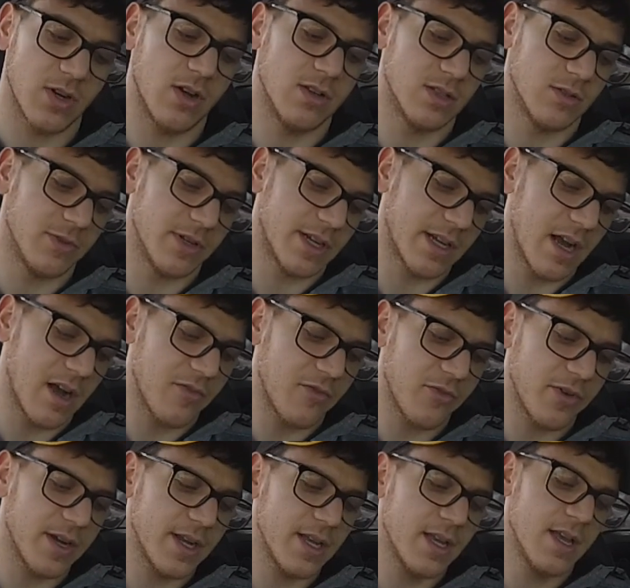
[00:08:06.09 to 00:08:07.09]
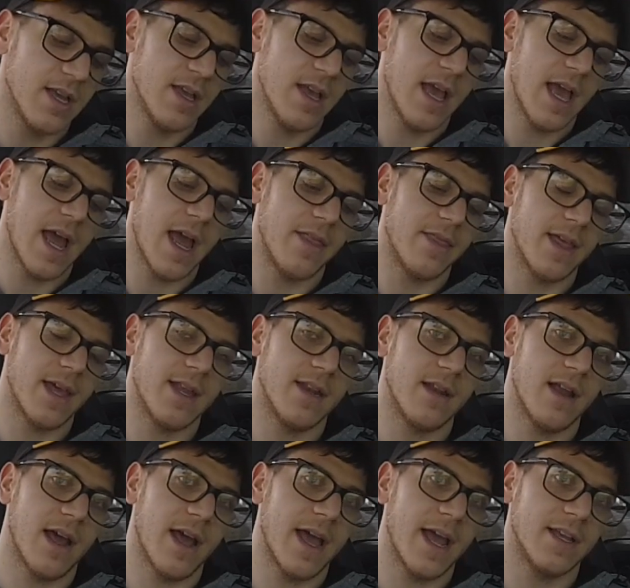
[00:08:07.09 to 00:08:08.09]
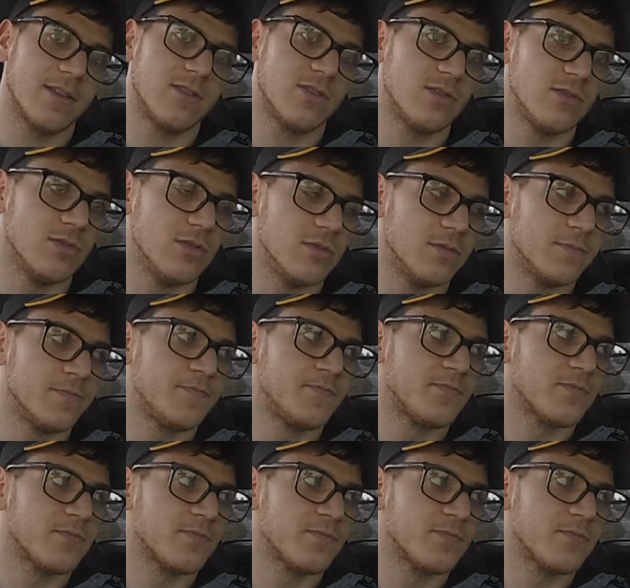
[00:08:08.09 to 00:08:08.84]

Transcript: on the recovery, and then I had to